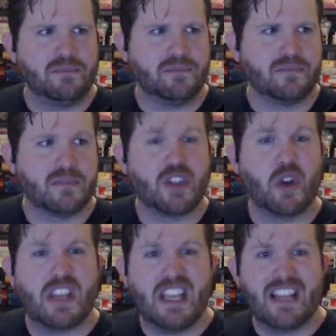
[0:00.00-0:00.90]

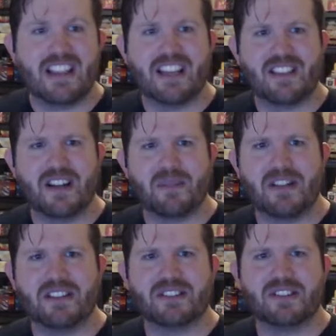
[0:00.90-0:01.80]
So Keith, I thought
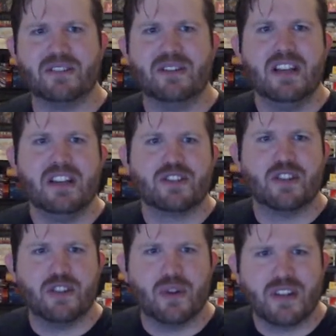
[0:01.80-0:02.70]
about this too. So
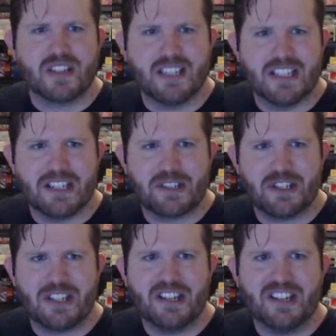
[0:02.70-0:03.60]
your
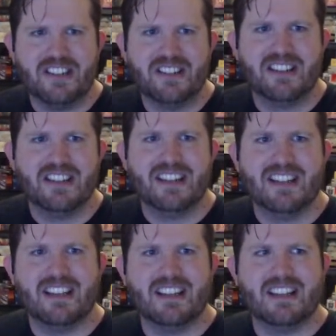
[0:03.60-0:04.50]
condition here
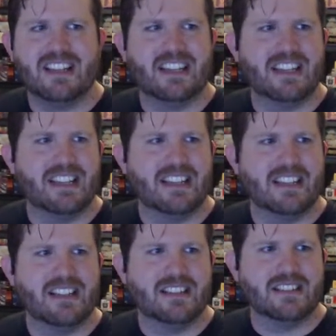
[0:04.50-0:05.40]

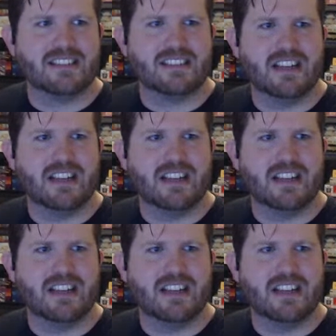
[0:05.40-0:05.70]
is